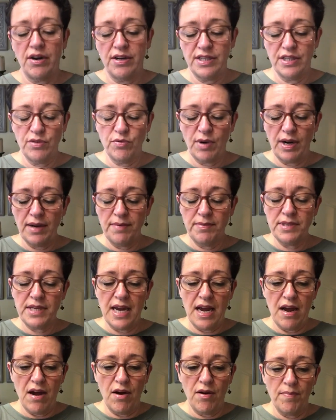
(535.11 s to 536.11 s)
I didn't write them
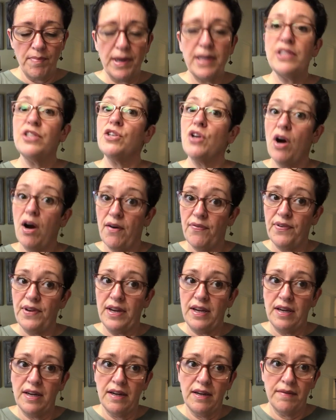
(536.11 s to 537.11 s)
down, but it's coffee.